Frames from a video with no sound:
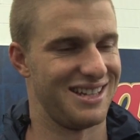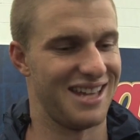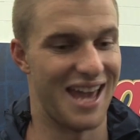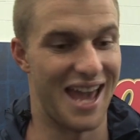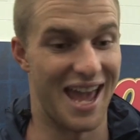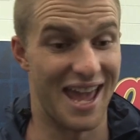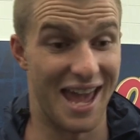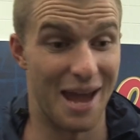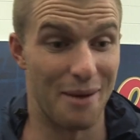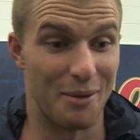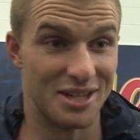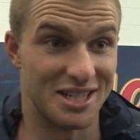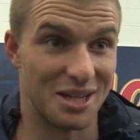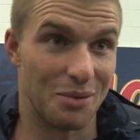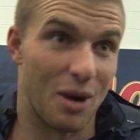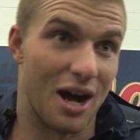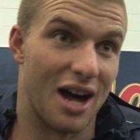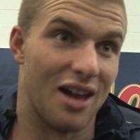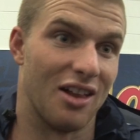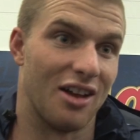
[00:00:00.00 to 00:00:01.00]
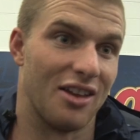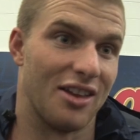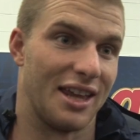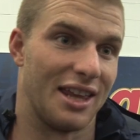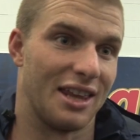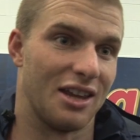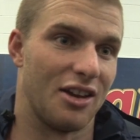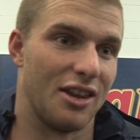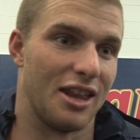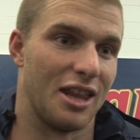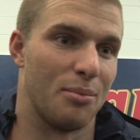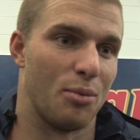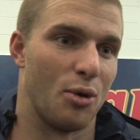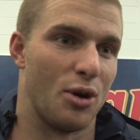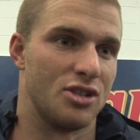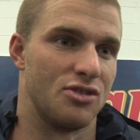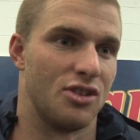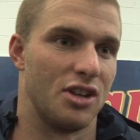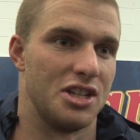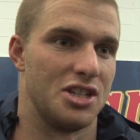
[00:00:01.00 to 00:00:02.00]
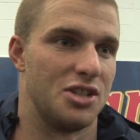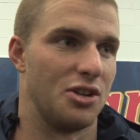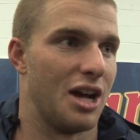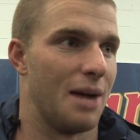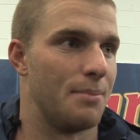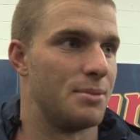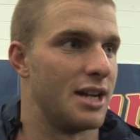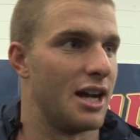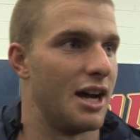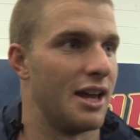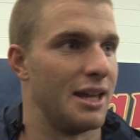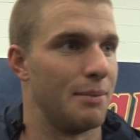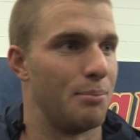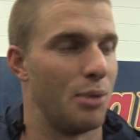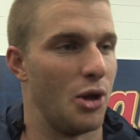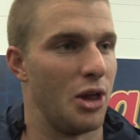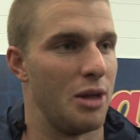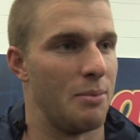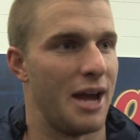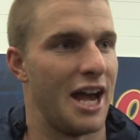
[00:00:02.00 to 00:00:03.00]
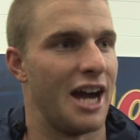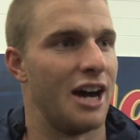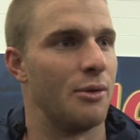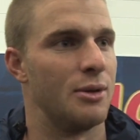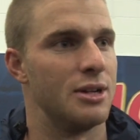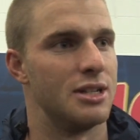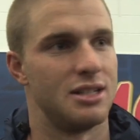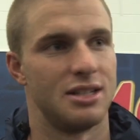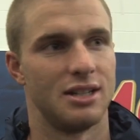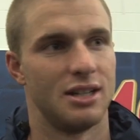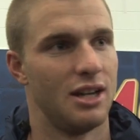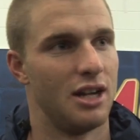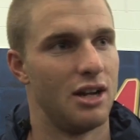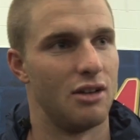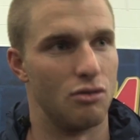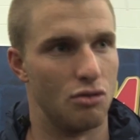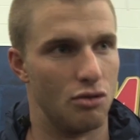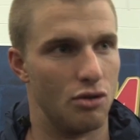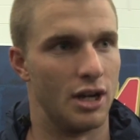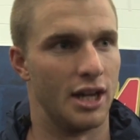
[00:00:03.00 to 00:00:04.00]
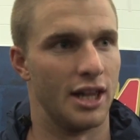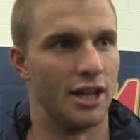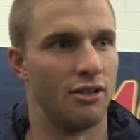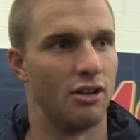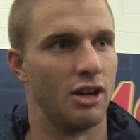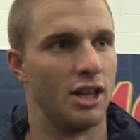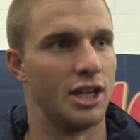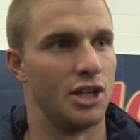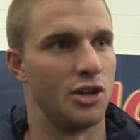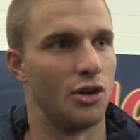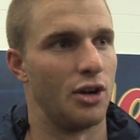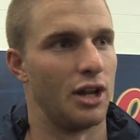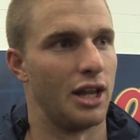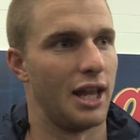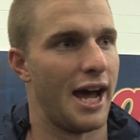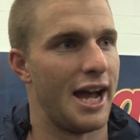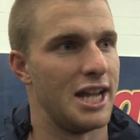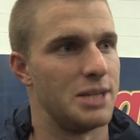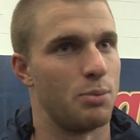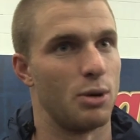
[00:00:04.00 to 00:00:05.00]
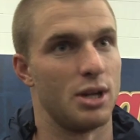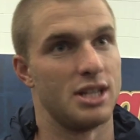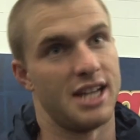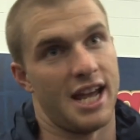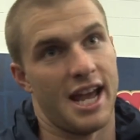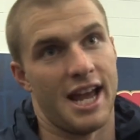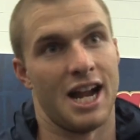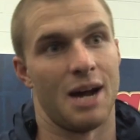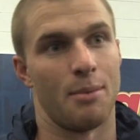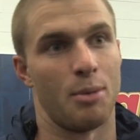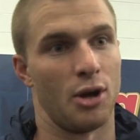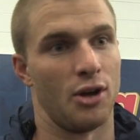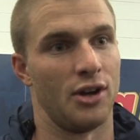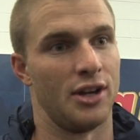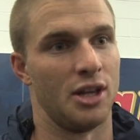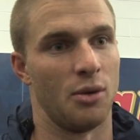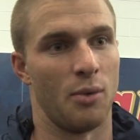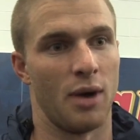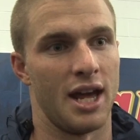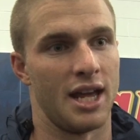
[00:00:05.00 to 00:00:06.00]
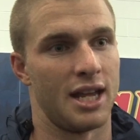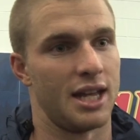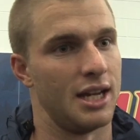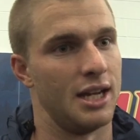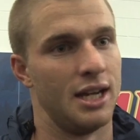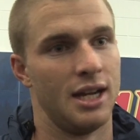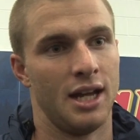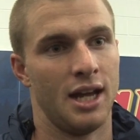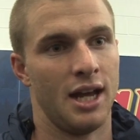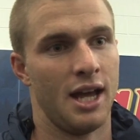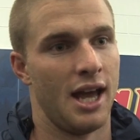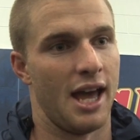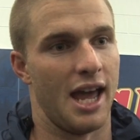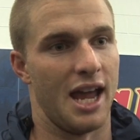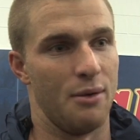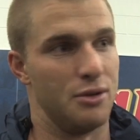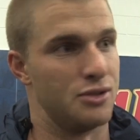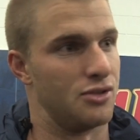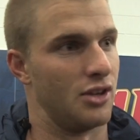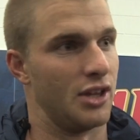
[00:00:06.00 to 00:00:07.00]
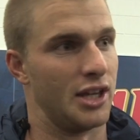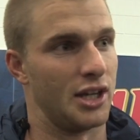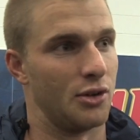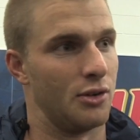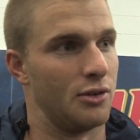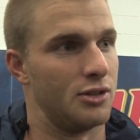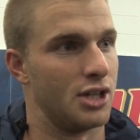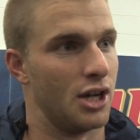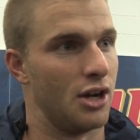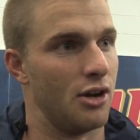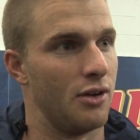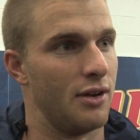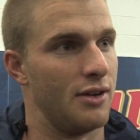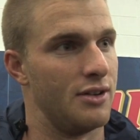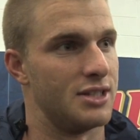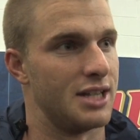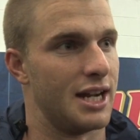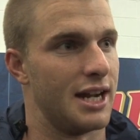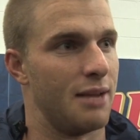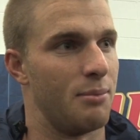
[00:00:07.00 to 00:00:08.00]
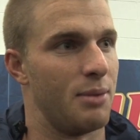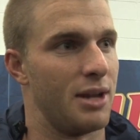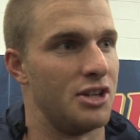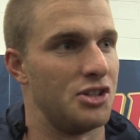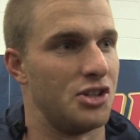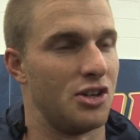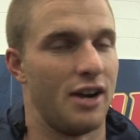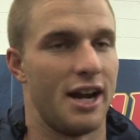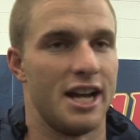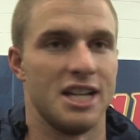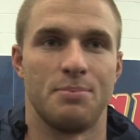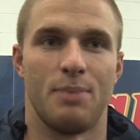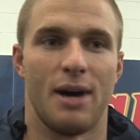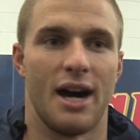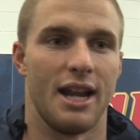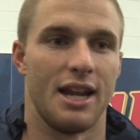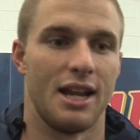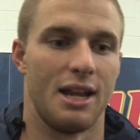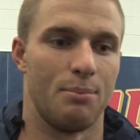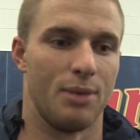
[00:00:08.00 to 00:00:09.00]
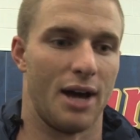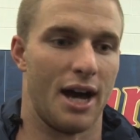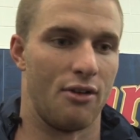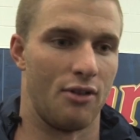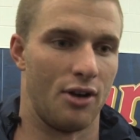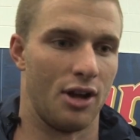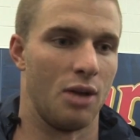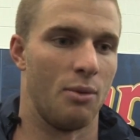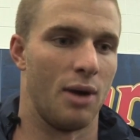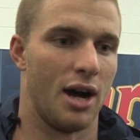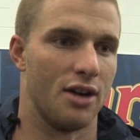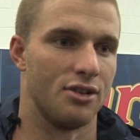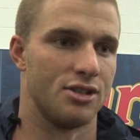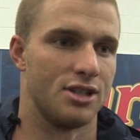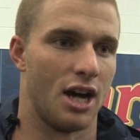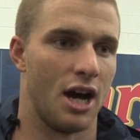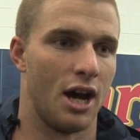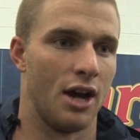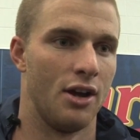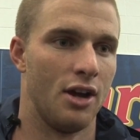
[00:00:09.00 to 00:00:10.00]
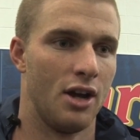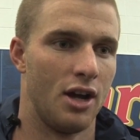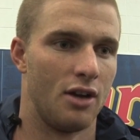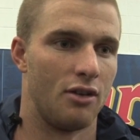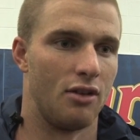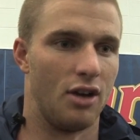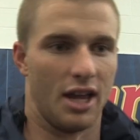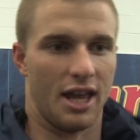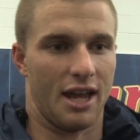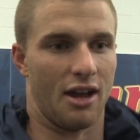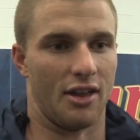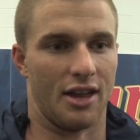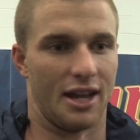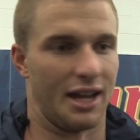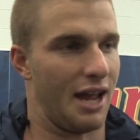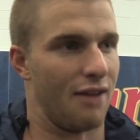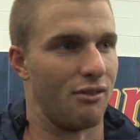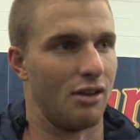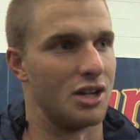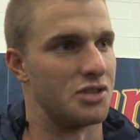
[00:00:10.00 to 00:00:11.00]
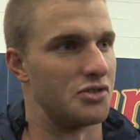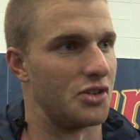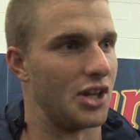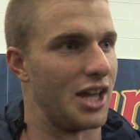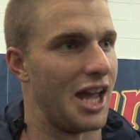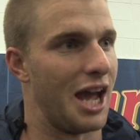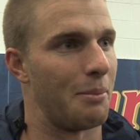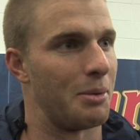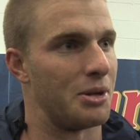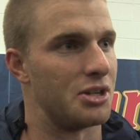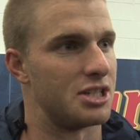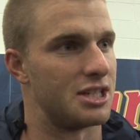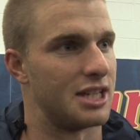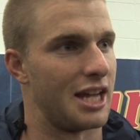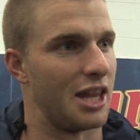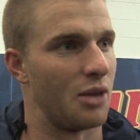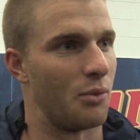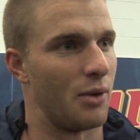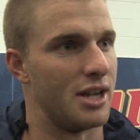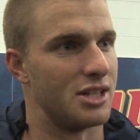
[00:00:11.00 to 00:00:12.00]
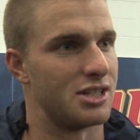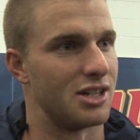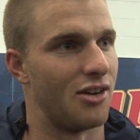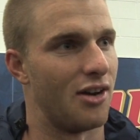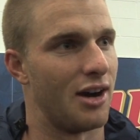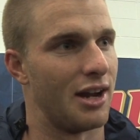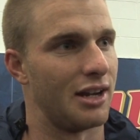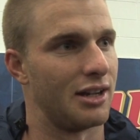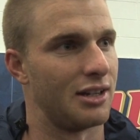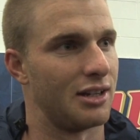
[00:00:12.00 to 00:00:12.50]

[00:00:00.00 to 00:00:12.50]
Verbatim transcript: Yeah, yeah, we did well. I think I think the boys really stood up. today. I think Paulie Powell was really, really good. And Lade's put his hand up early in the week, and he was really good too. He's done a bit of duress, but he played really well. So really, I think everyone's really happy just to get the win tonight.